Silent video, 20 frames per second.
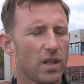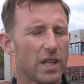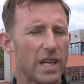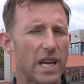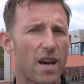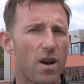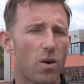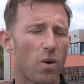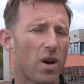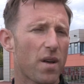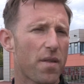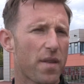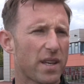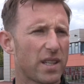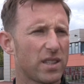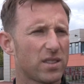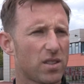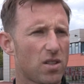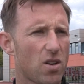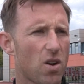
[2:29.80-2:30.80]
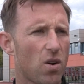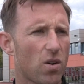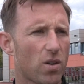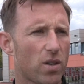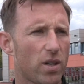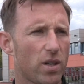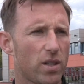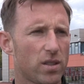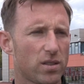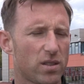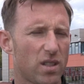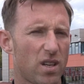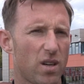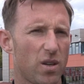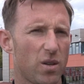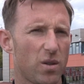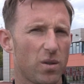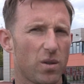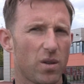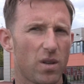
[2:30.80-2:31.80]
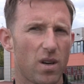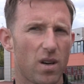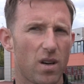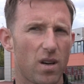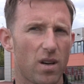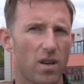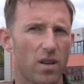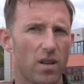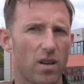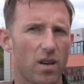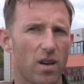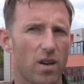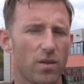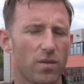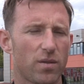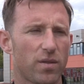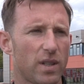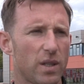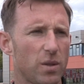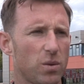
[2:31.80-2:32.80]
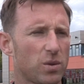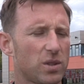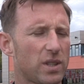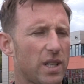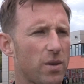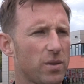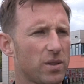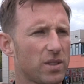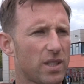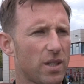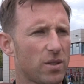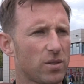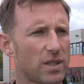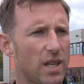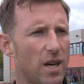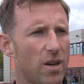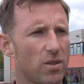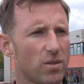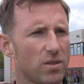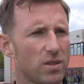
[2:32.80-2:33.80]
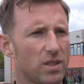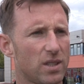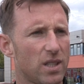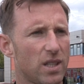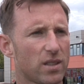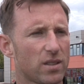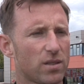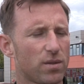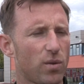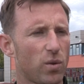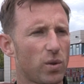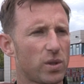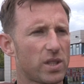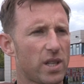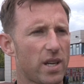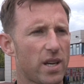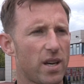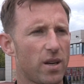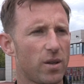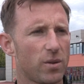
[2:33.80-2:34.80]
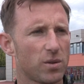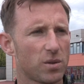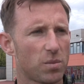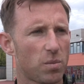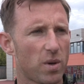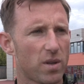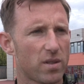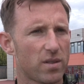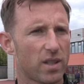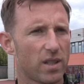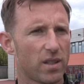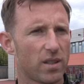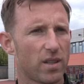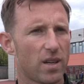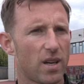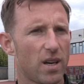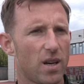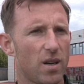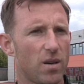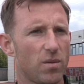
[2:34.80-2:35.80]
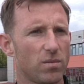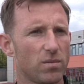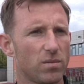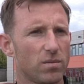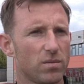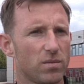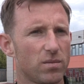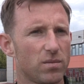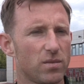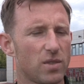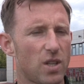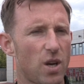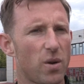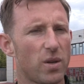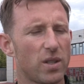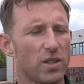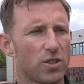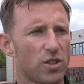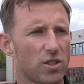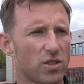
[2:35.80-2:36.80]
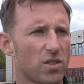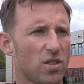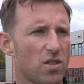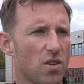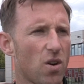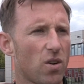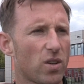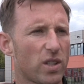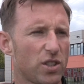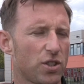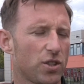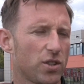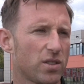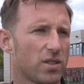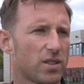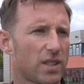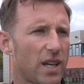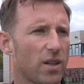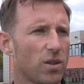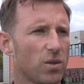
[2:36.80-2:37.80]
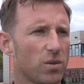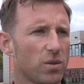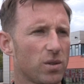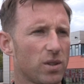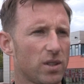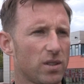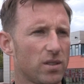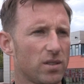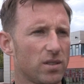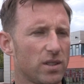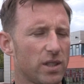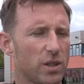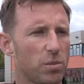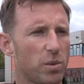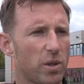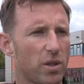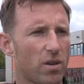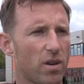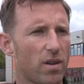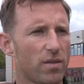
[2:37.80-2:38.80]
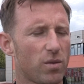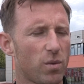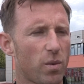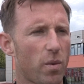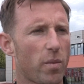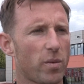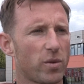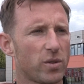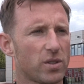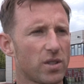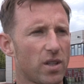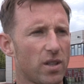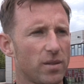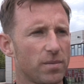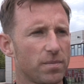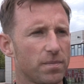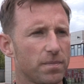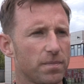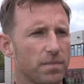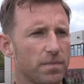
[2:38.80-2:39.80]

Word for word: Yeah, well, I think it's a knock, so hopefully we'll see how it settles down in the next 48 hours. But I think um, knowing it's just a knock, it should settle, and he'll be all right for when we return.